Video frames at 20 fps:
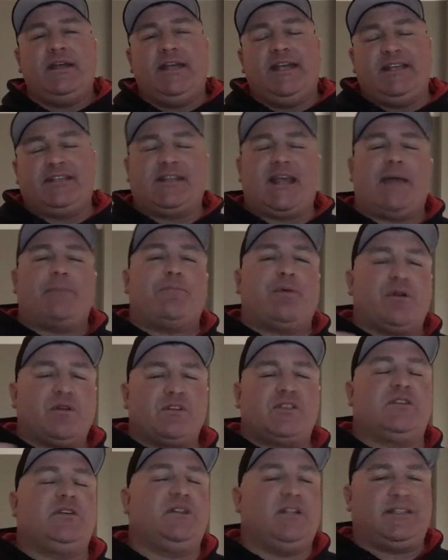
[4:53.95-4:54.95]
is that
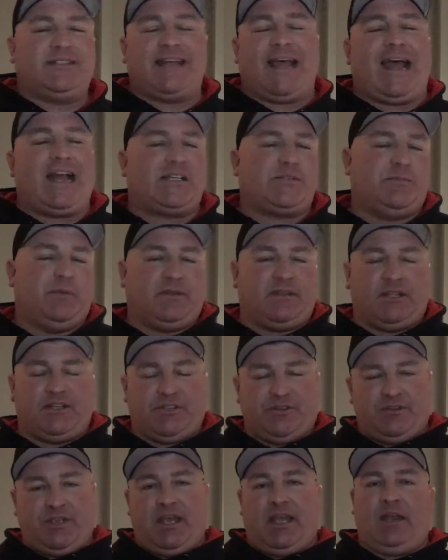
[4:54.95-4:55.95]
personal attachment that
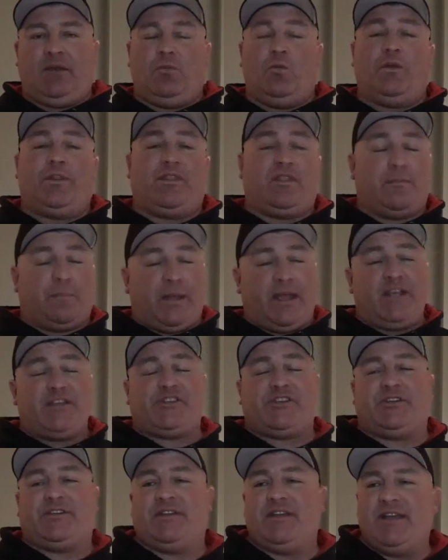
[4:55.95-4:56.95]
you gain with the
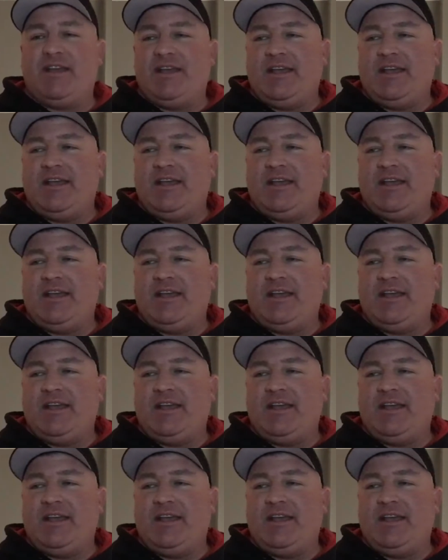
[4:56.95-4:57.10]
patient.